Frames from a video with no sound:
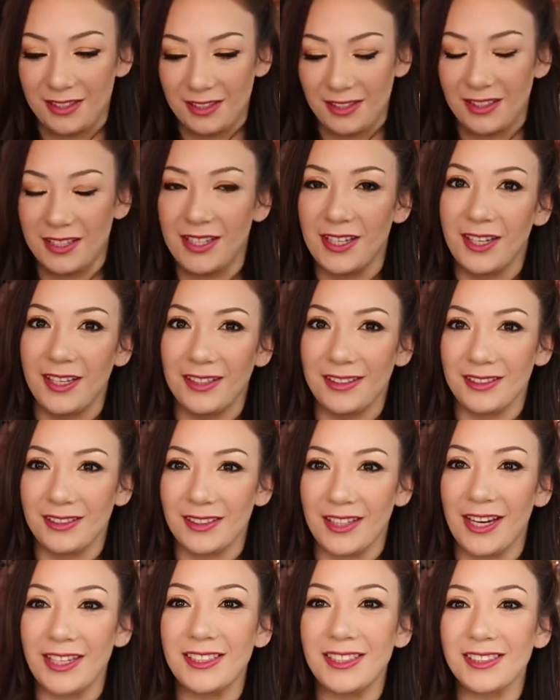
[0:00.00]
Yeah,
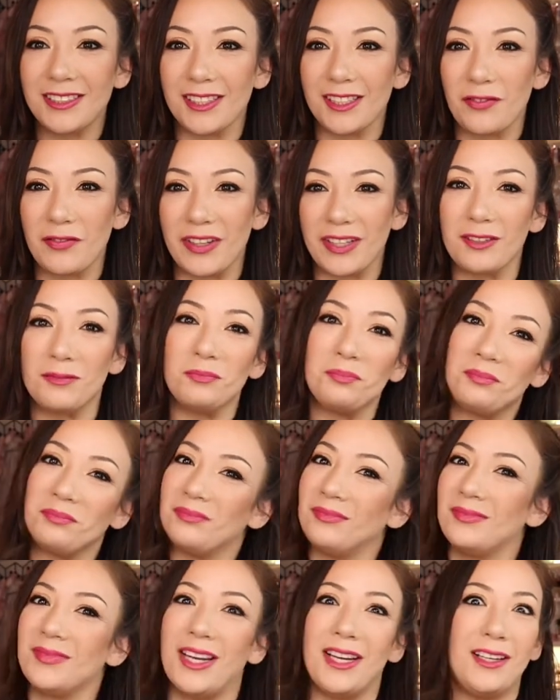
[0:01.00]
I just love it.
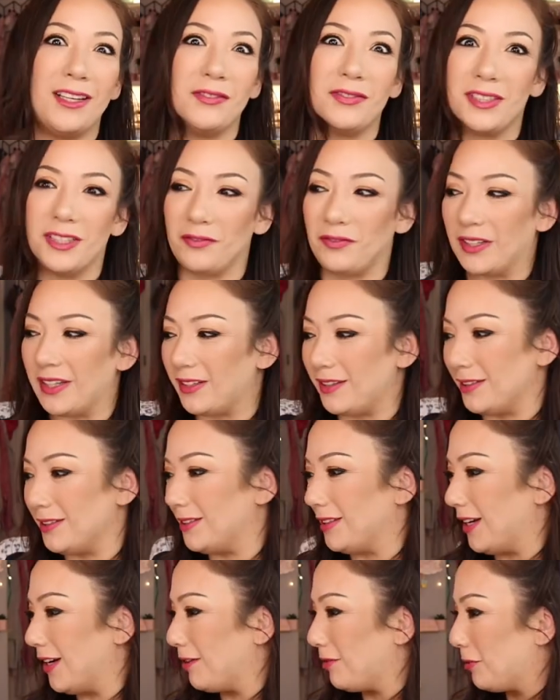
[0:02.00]
I love stuff like
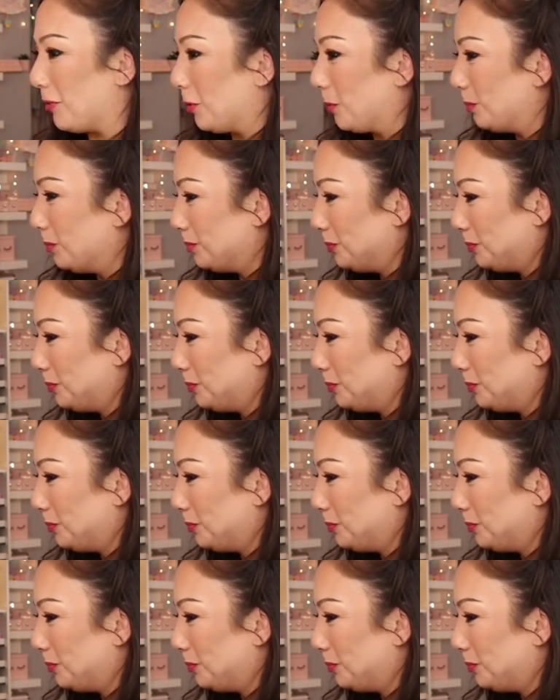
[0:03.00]
this. I don't know.